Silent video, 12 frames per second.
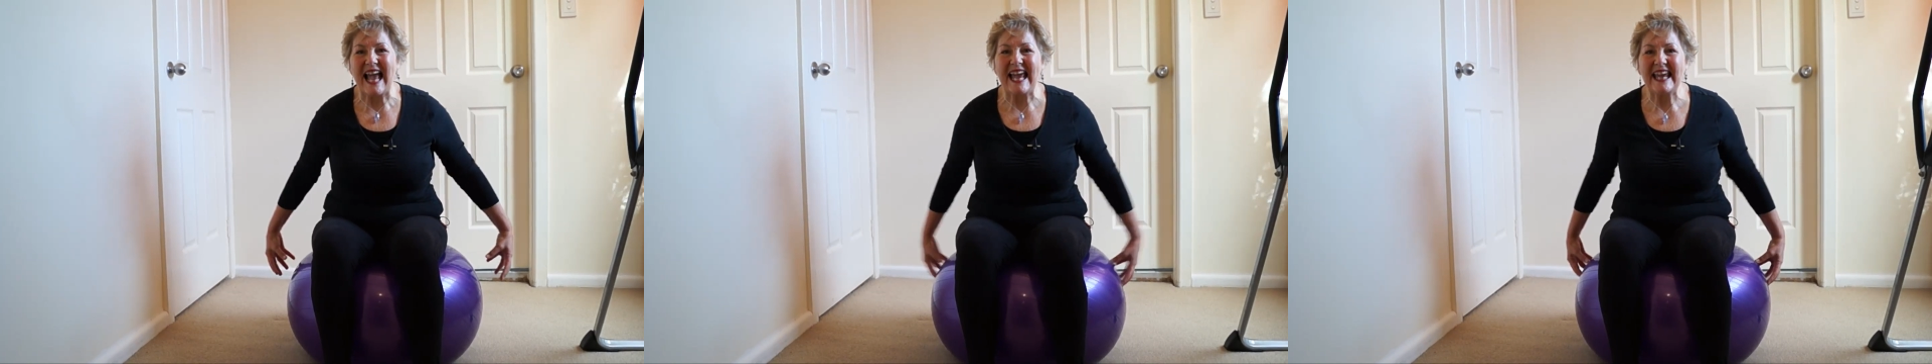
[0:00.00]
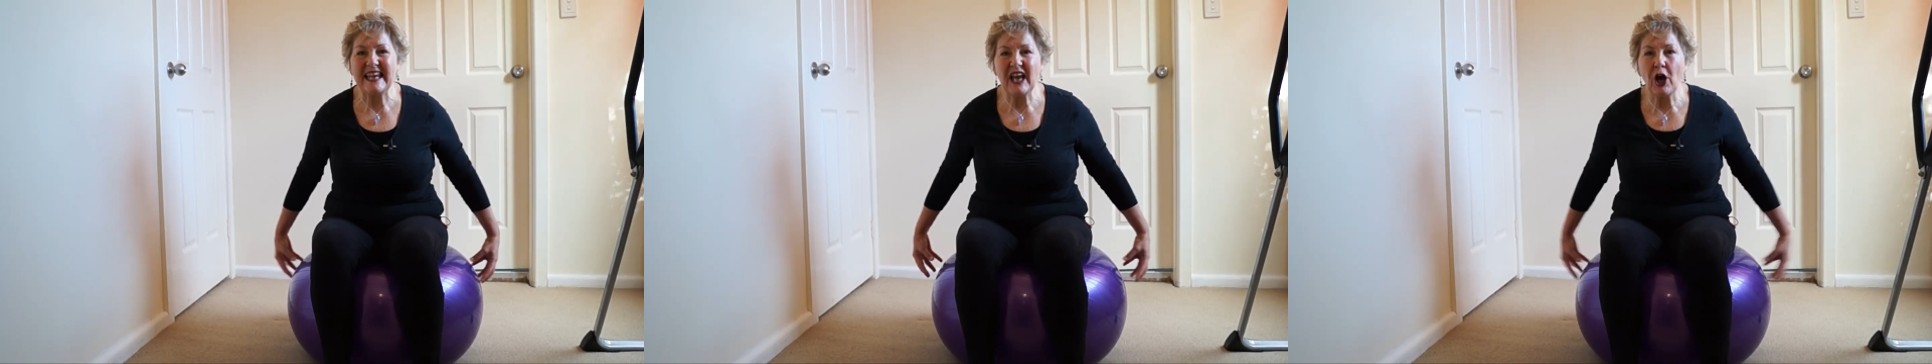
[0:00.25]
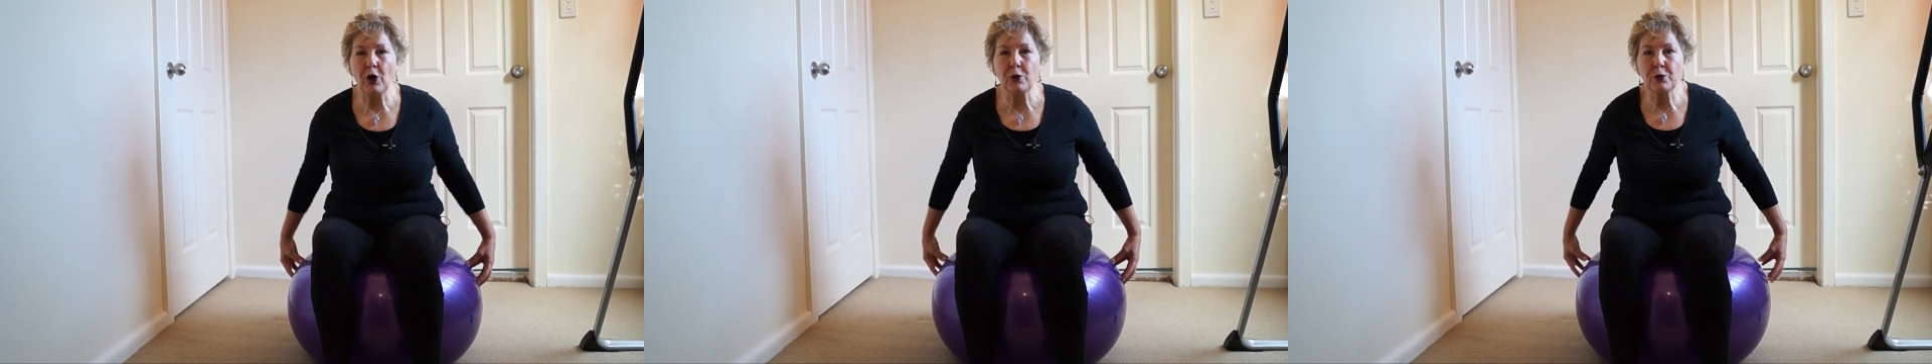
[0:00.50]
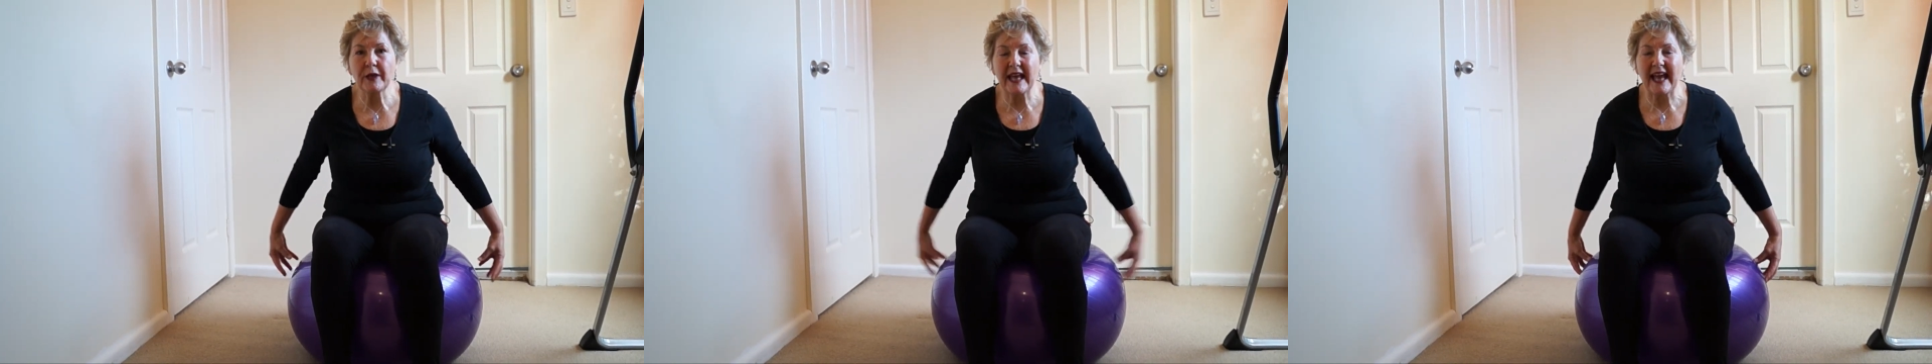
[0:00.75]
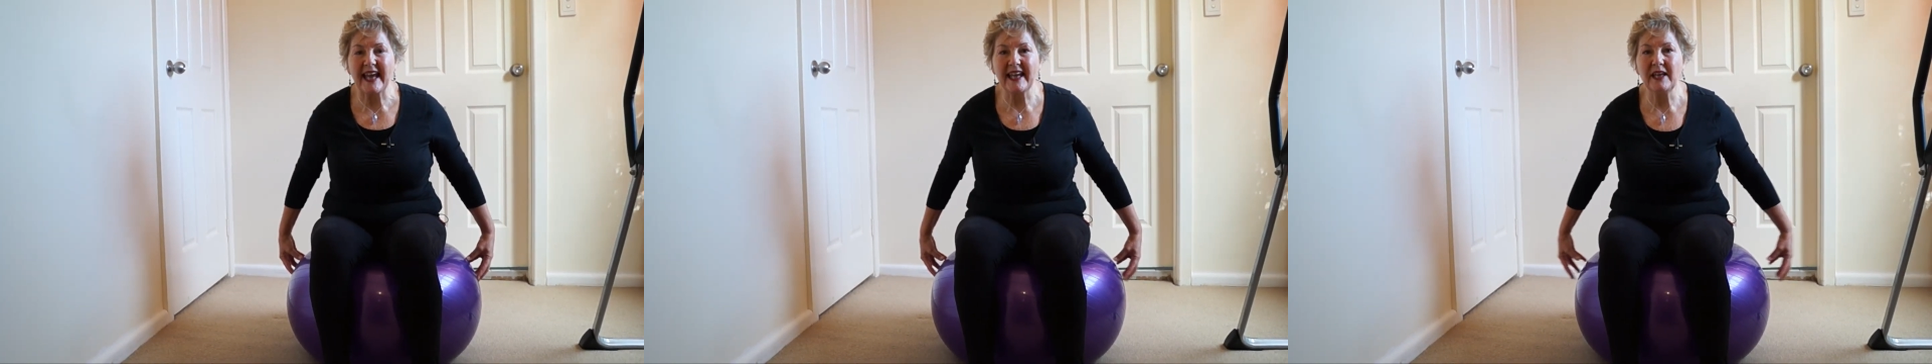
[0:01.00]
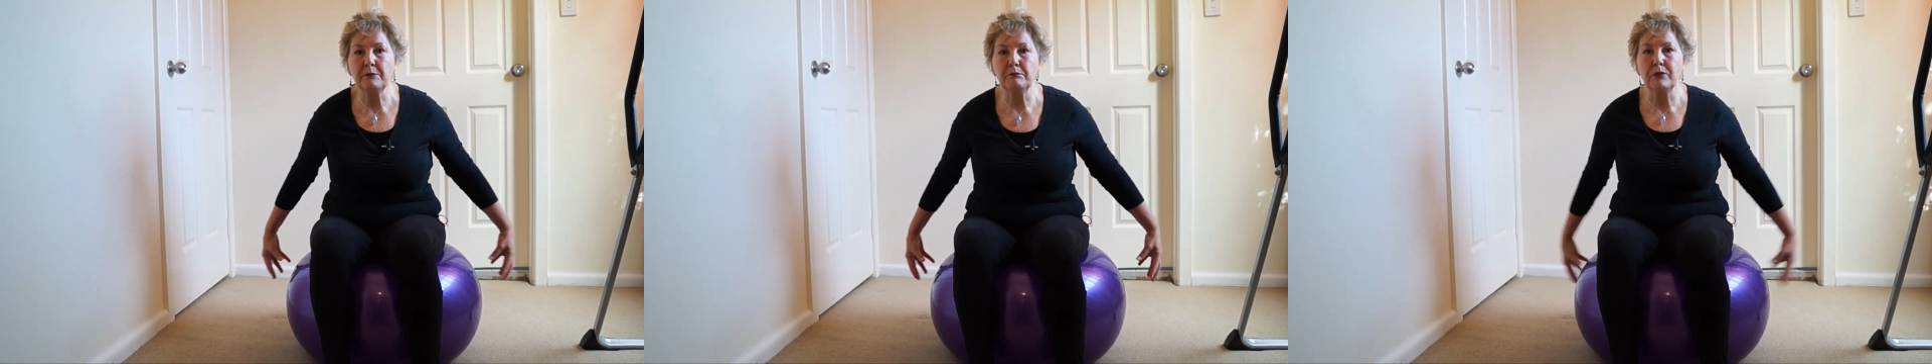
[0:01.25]

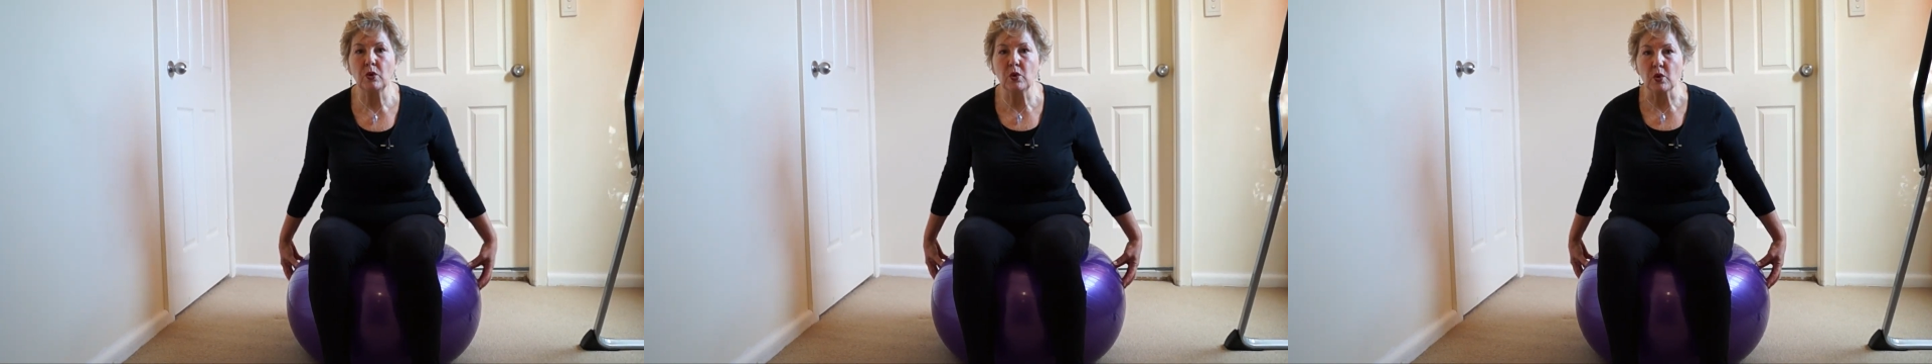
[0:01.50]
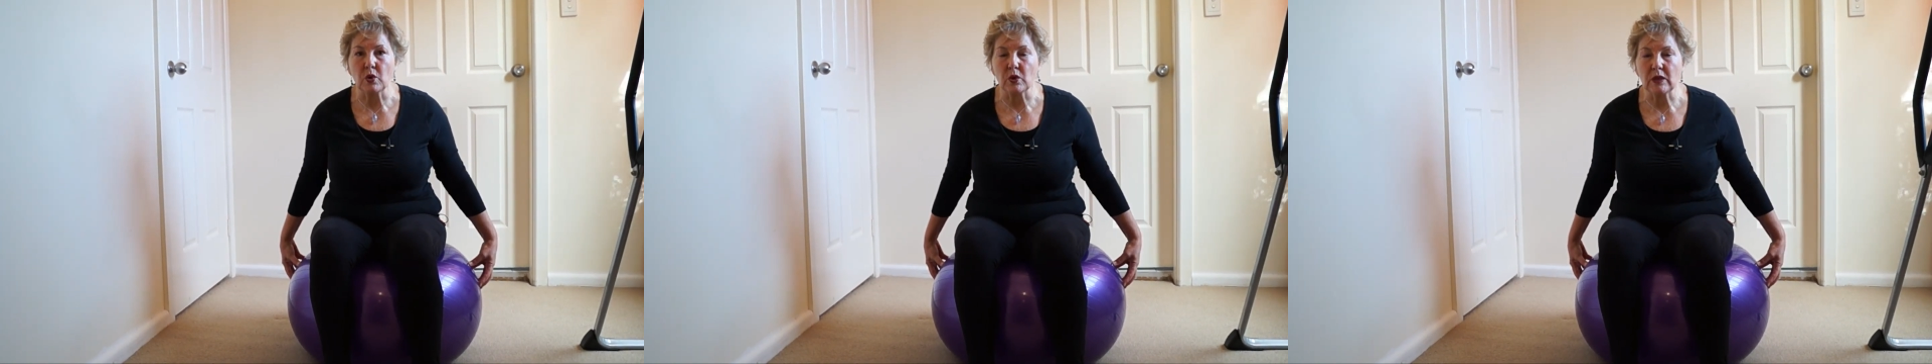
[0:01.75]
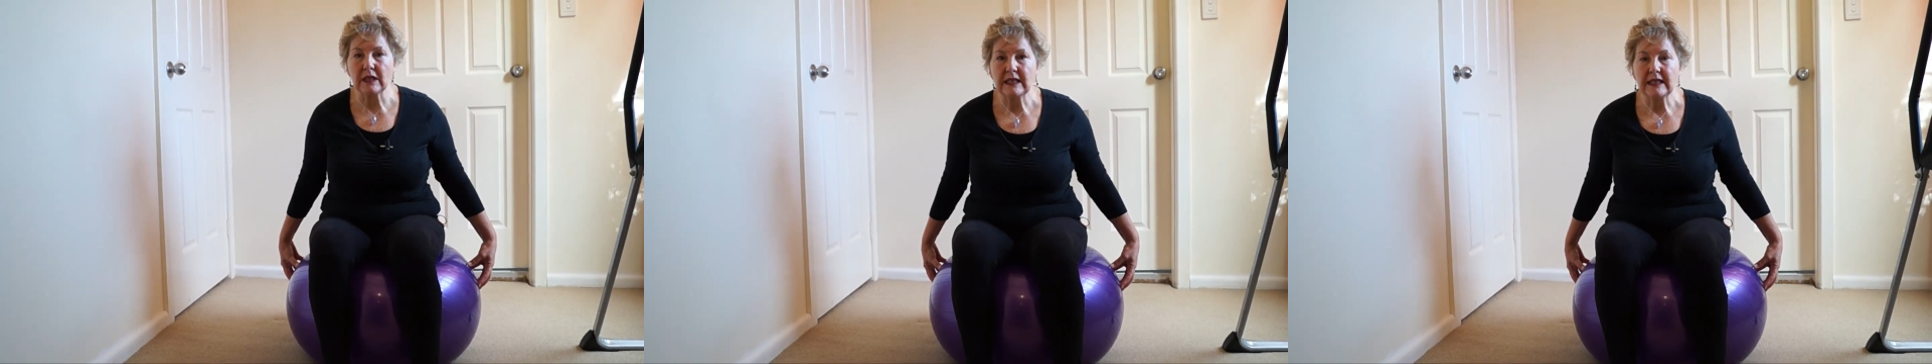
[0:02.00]
AOK ball.